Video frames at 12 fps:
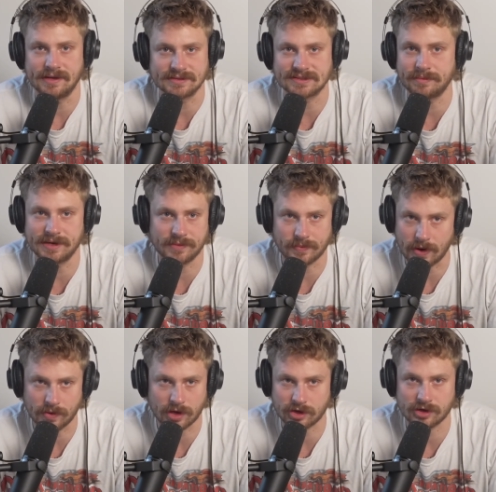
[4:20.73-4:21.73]
Somebody
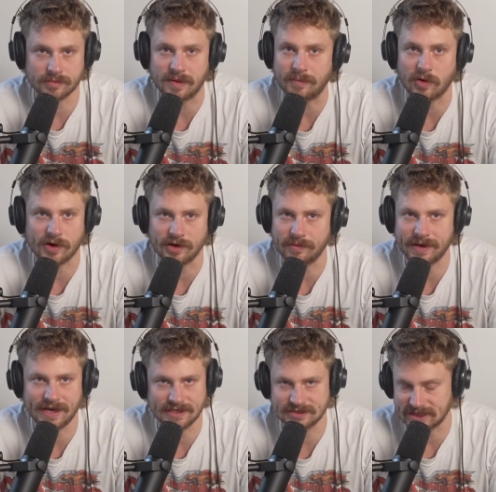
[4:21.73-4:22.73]
wrote on her memorial
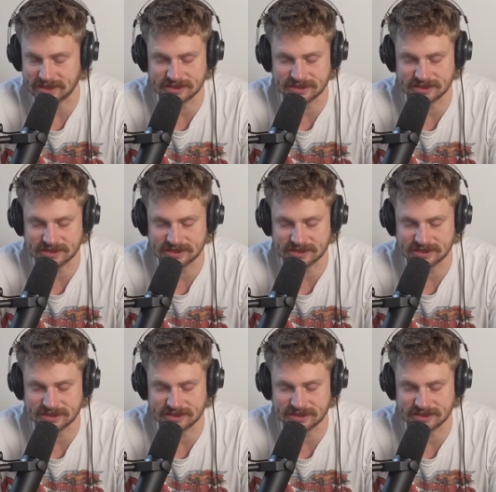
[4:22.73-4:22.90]
page that